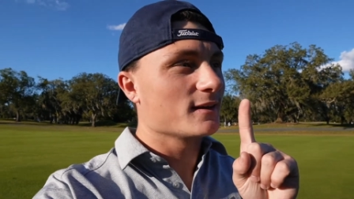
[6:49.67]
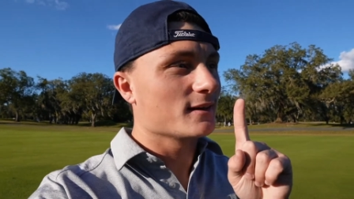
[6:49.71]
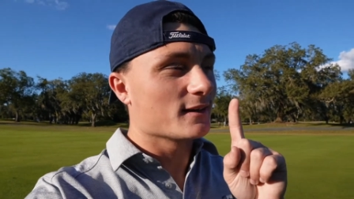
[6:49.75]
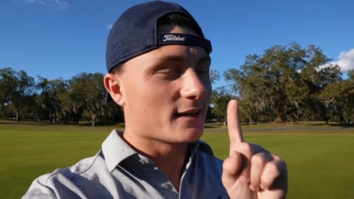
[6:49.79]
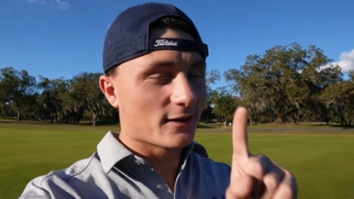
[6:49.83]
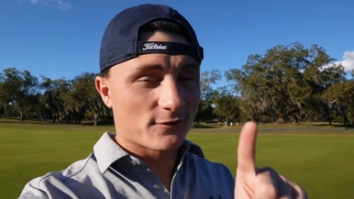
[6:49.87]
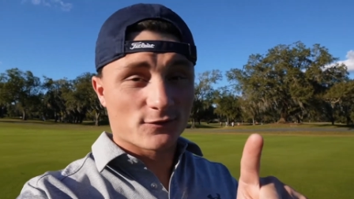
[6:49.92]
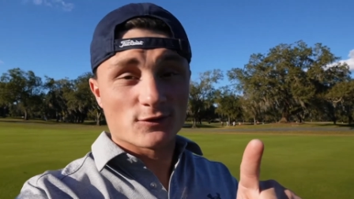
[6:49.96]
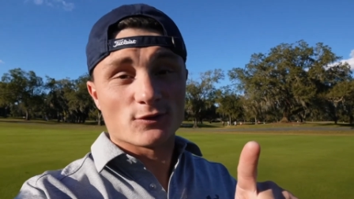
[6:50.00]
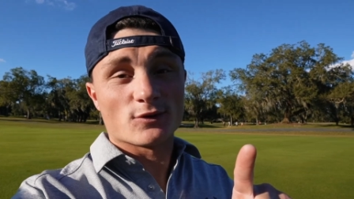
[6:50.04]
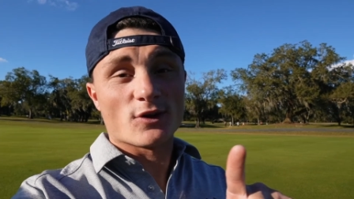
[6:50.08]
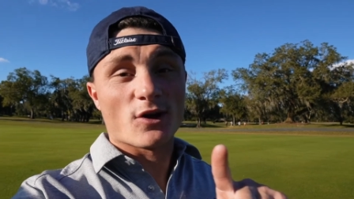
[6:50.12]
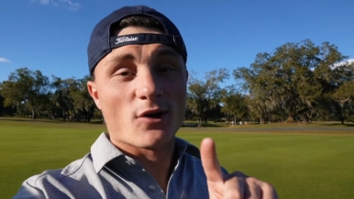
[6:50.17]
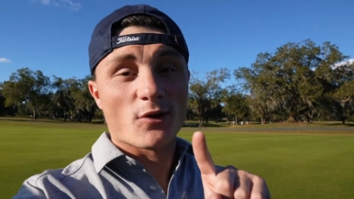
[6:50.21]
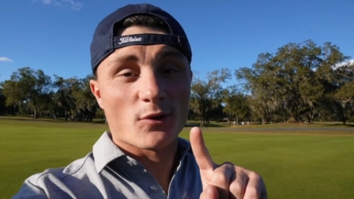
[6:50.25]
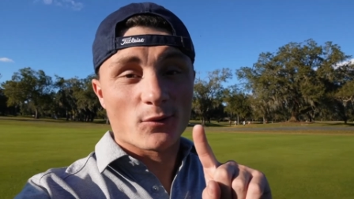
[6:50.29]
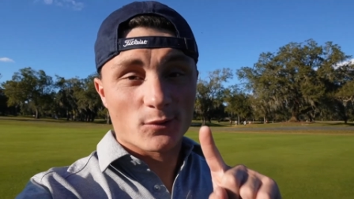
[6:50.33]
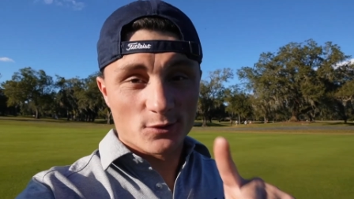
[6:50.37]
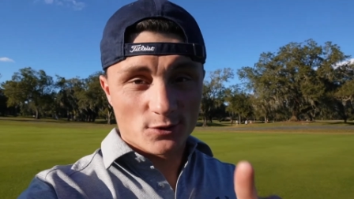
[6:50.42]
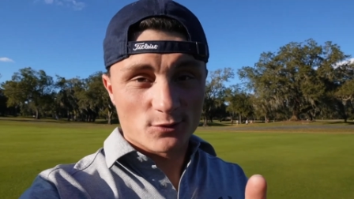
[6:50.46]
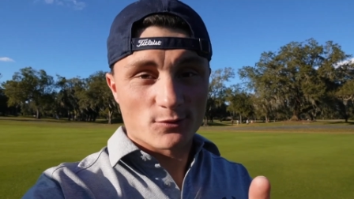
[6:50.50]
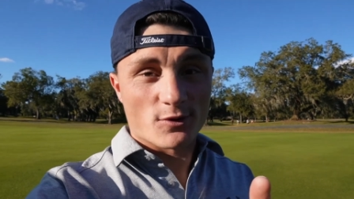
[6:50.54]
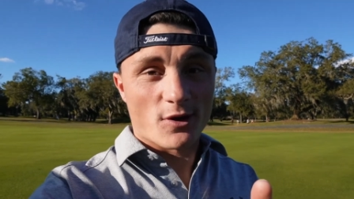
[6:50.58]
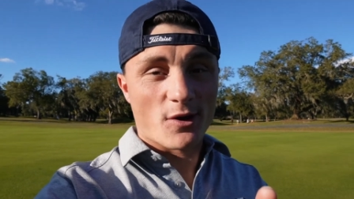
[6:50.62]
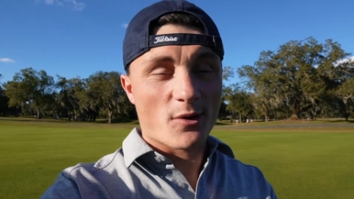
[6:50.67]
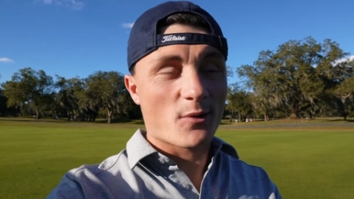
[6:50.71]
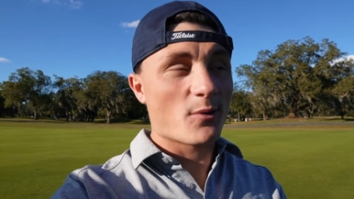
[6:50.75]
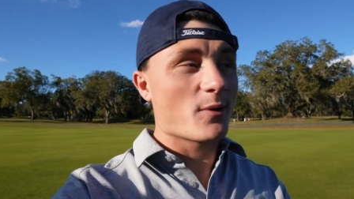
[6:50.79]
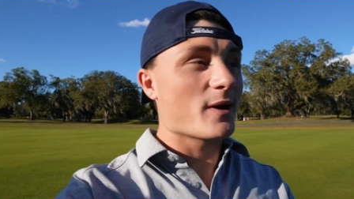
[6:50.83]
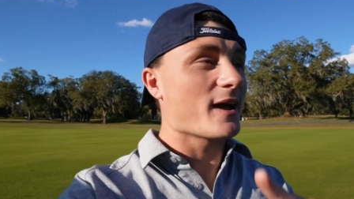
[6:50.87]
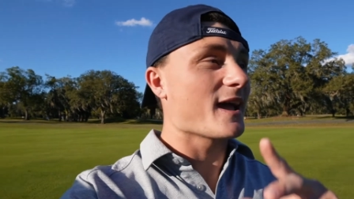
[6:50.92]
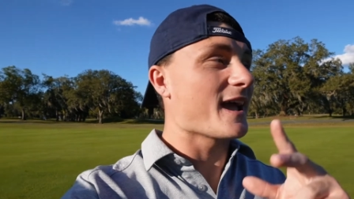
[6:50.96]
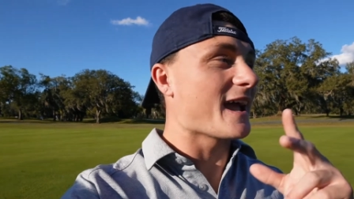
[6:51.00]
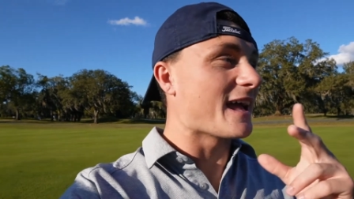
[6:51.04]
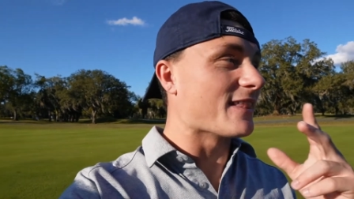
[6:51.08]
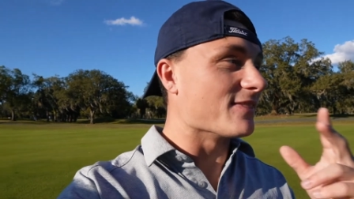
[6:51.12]
If you know, you know.
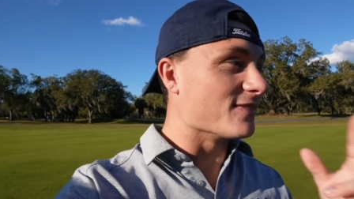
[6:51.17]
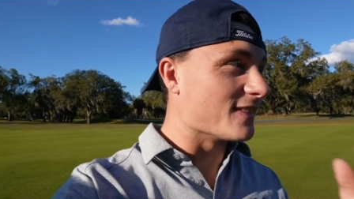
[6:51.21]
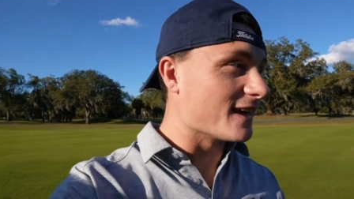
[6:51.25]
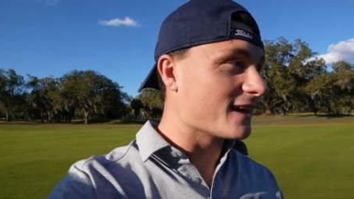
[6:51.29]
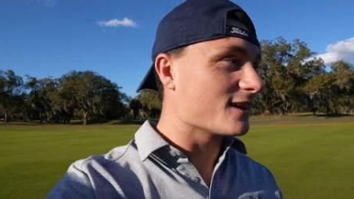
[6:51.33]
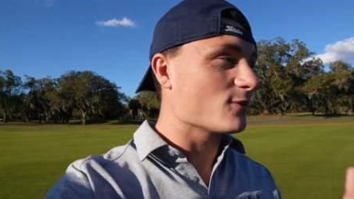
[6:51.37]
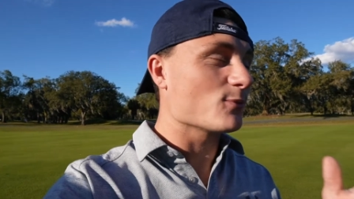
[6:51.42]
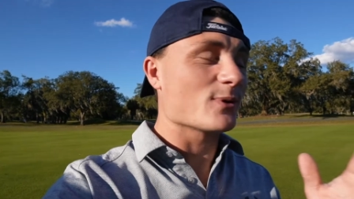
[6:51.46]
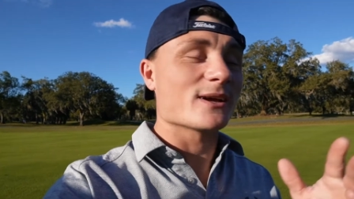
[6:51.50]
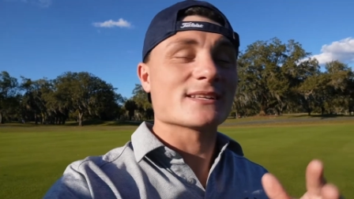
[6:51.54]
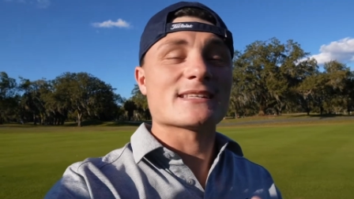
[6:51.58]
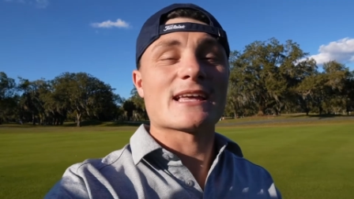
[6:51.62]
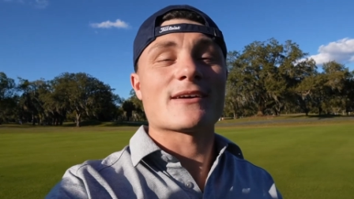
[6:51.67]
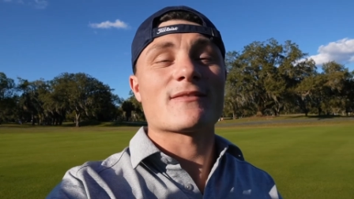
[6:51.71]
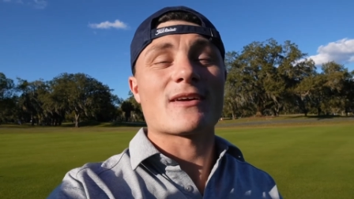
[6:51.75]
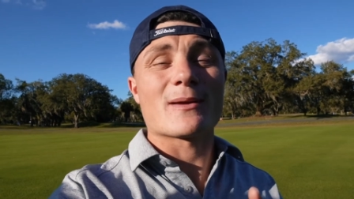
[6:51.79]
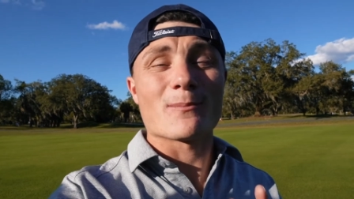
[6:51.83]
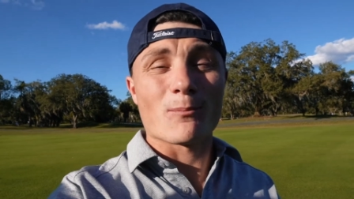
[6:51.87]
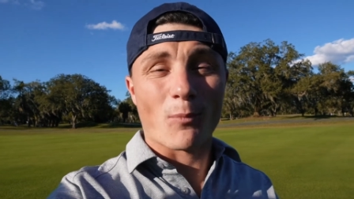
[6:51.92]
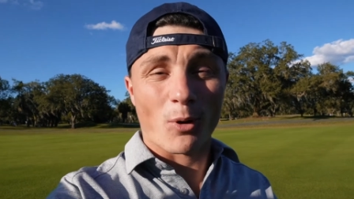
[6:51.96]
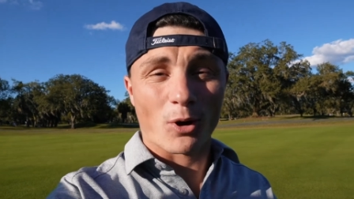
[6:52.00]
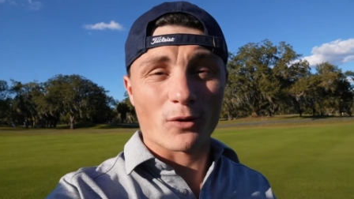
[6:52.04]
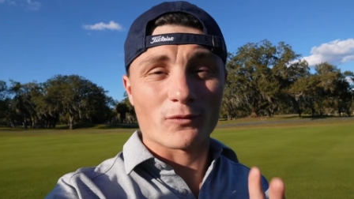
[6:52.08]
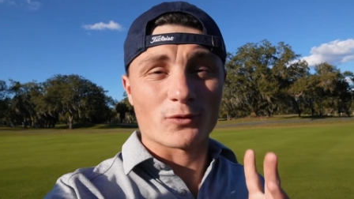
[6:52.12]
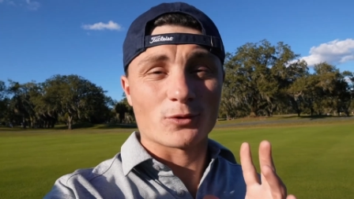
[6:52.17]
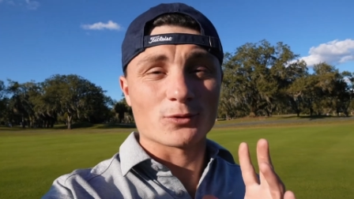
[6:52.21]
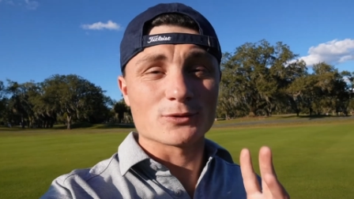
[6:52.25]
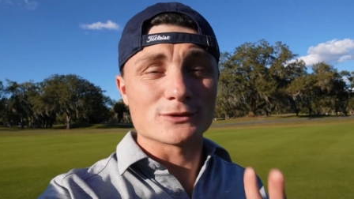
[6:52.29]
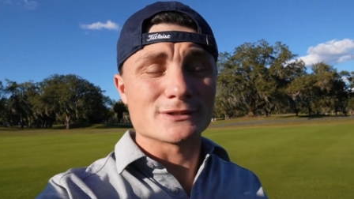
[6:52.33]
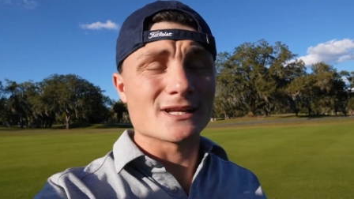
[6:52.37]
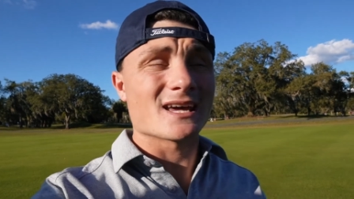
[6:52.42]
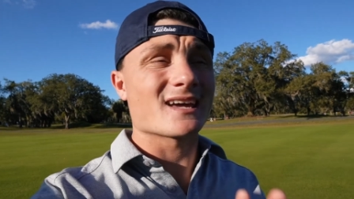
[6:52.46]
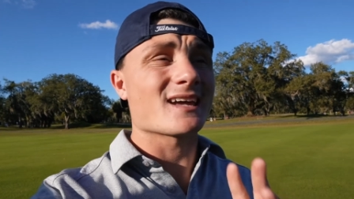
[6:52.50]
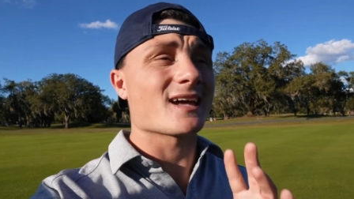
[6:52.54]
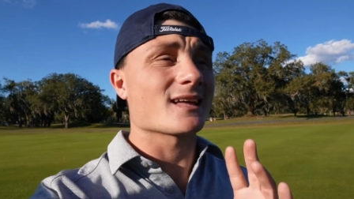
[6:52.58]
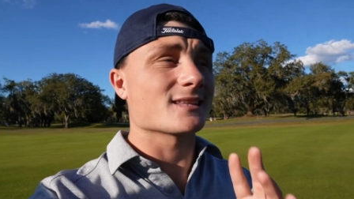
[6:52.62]
And then we get to have a Marvel
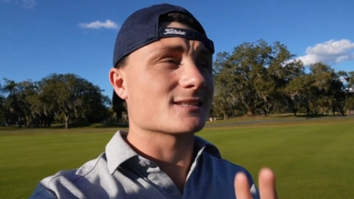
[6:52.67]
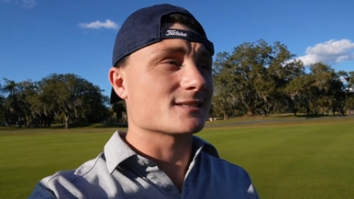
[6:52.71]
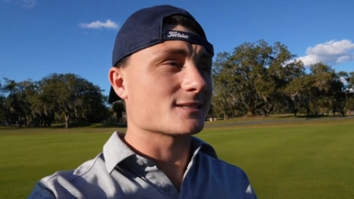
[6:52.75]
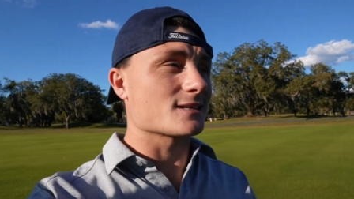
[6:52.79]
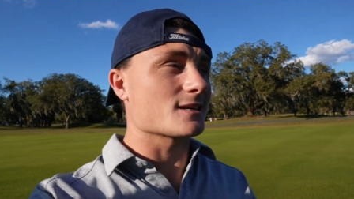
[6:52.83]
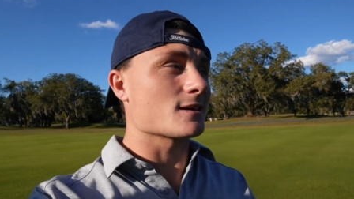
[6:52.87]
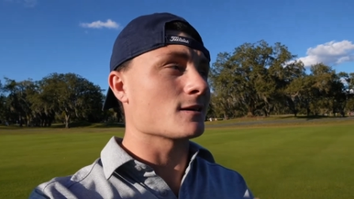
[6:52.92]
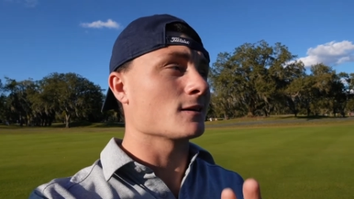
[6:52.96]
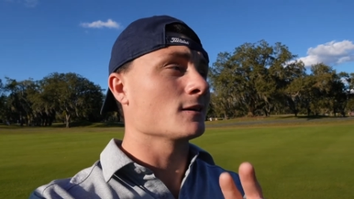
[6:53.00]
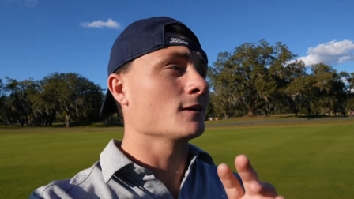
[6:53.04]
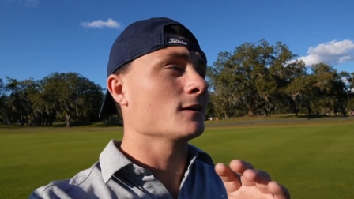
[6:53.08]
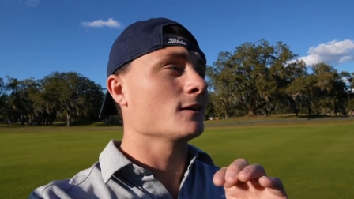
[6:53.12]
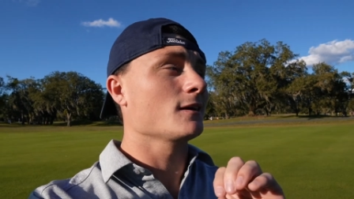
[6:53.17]
day at sea.